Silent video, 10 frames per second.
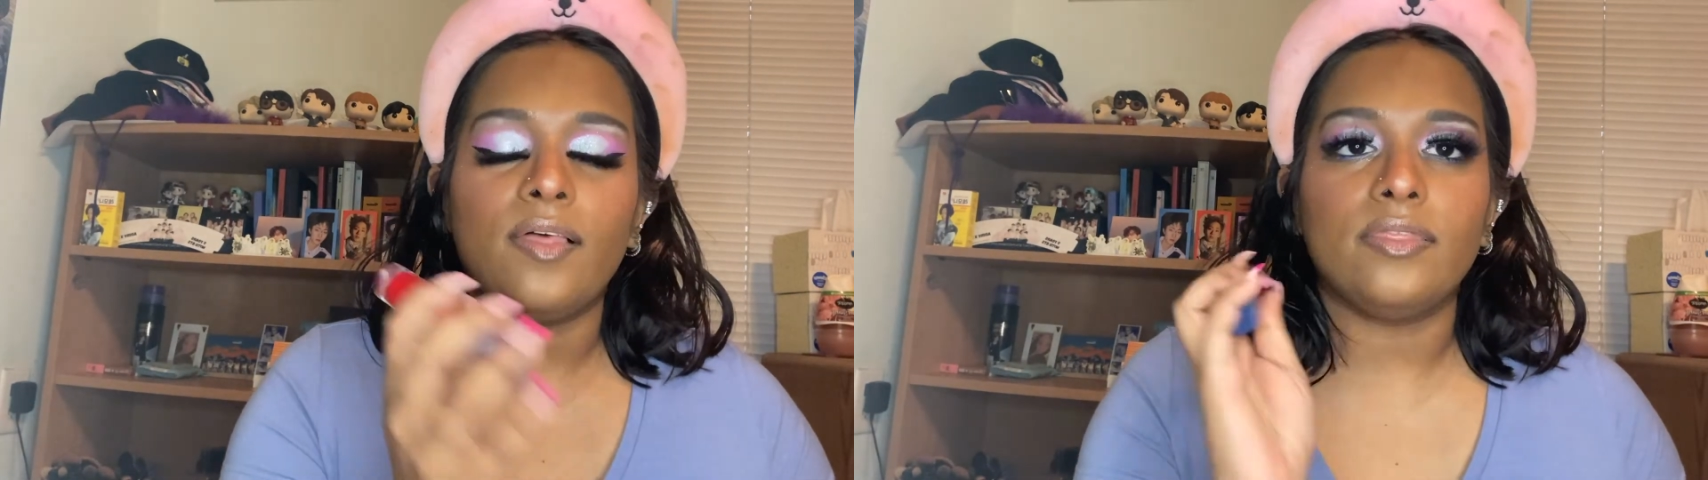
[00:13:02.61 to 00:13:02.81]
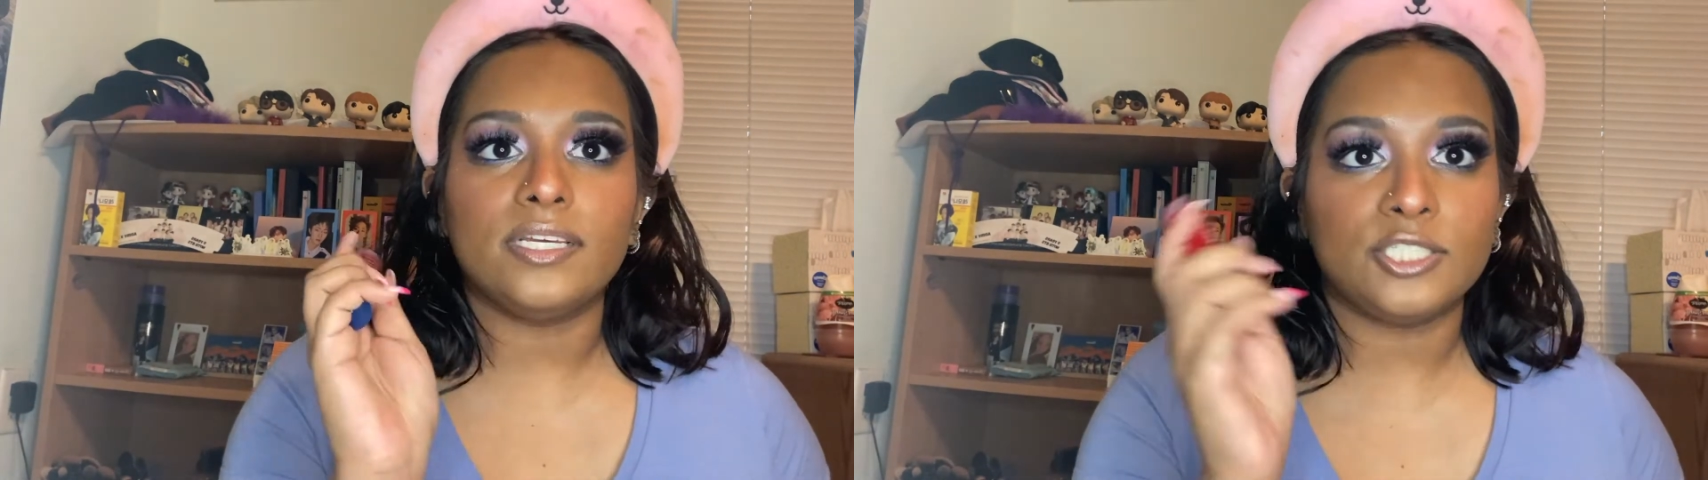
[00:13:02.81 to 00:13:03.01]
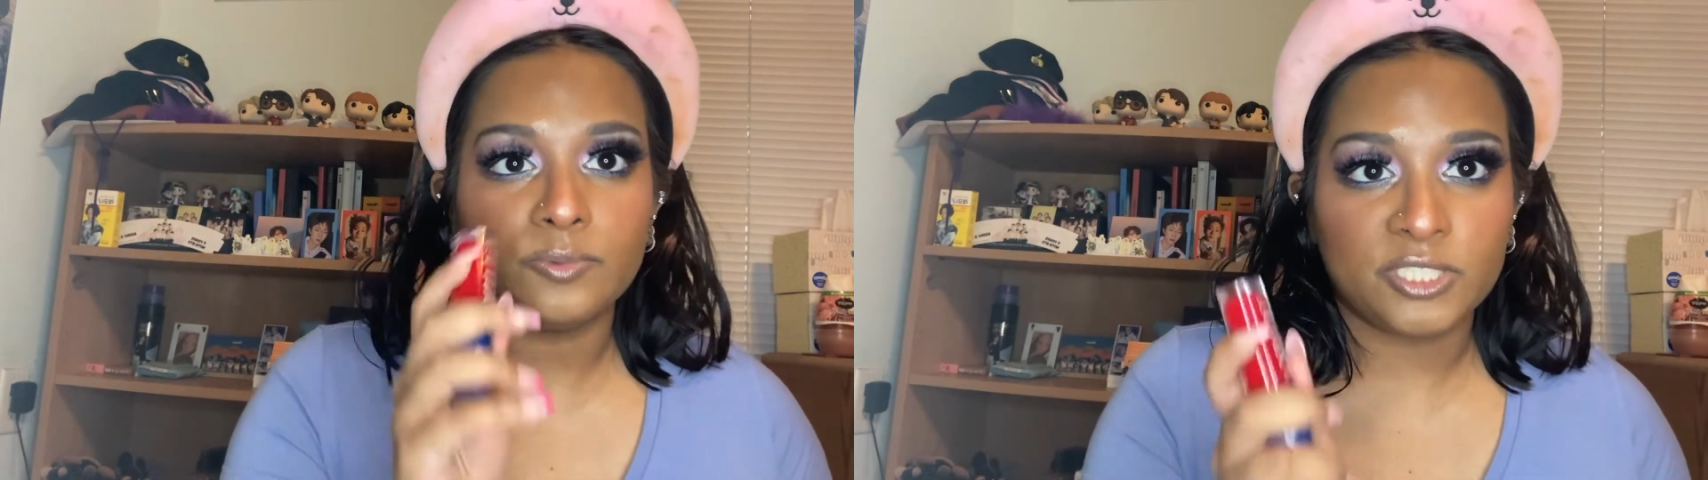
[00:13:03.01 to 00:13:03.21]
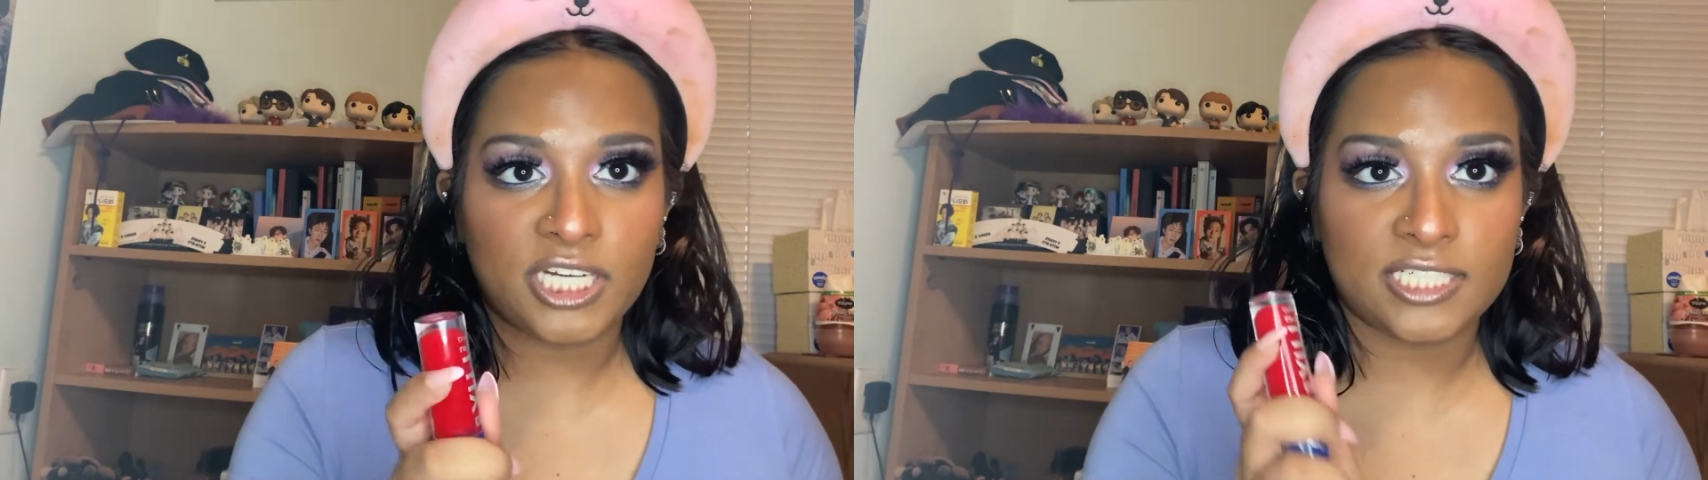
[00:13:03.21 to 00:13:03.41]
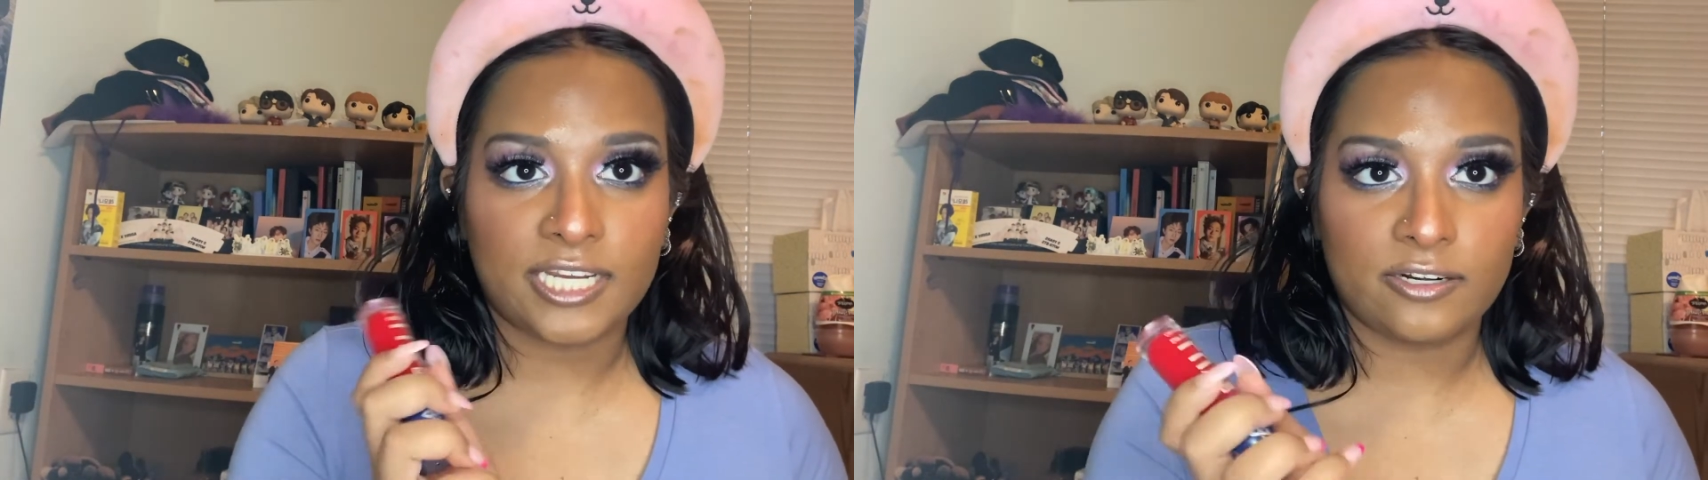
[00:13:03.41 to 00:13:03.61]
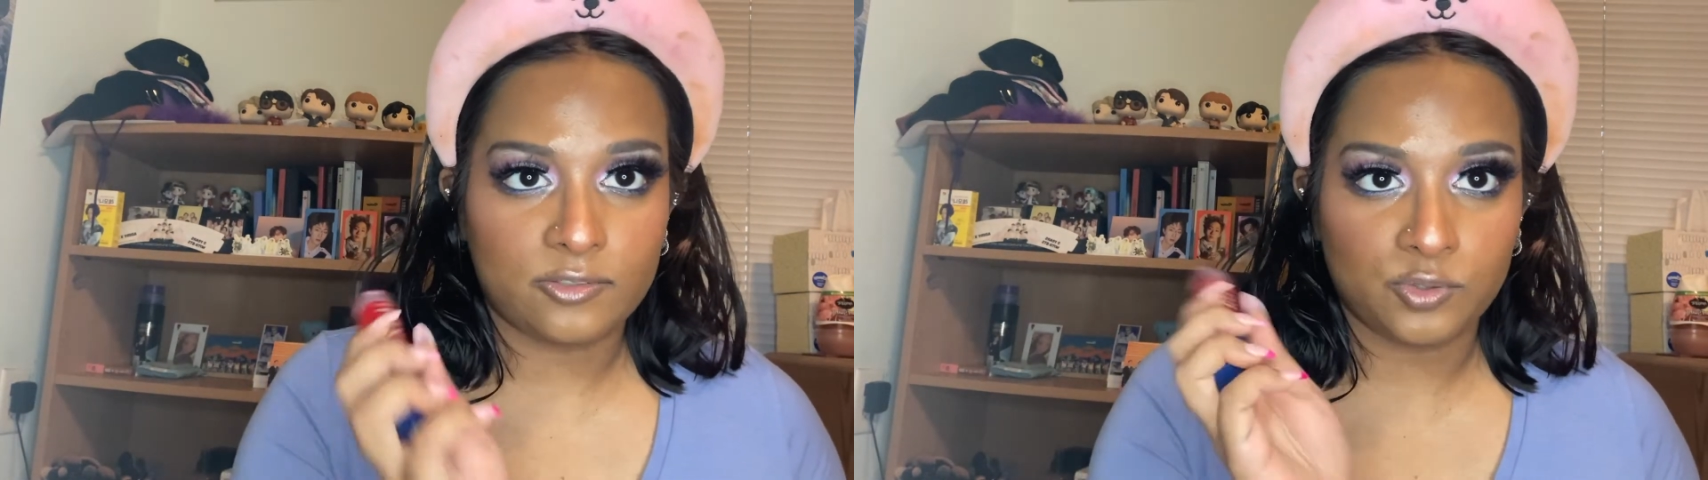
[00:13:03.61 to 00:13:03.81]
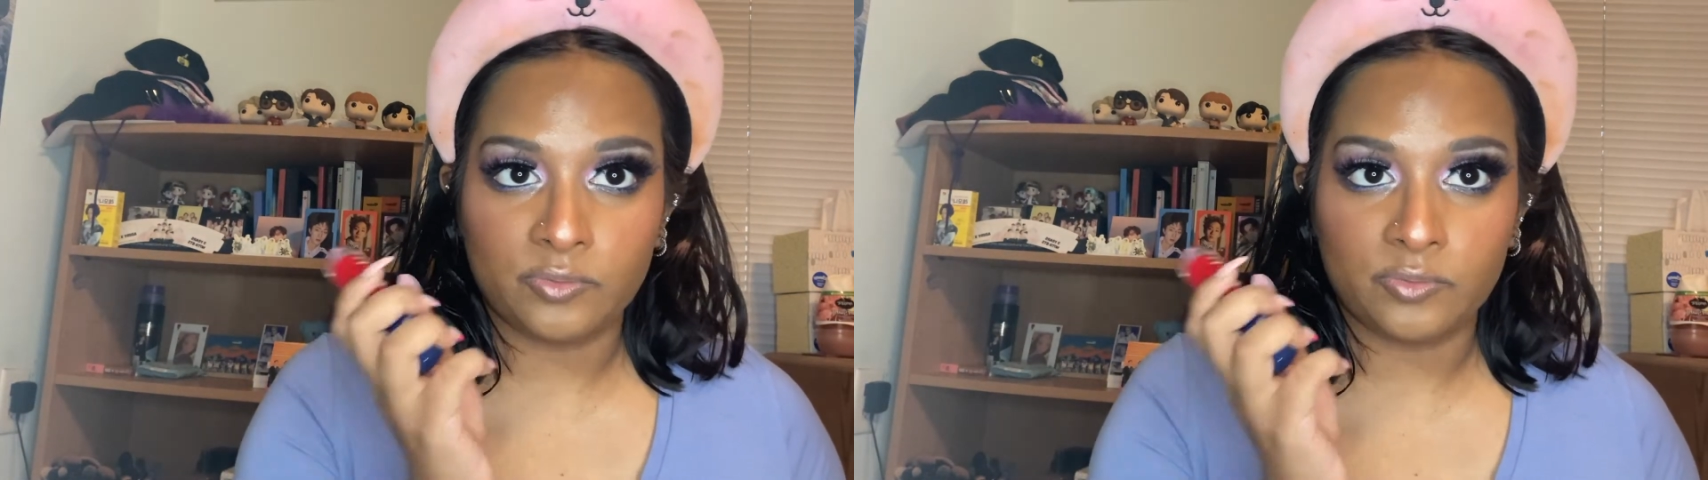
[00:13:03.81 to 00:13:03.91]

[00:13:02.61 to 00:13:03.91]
The Super Shack shadows will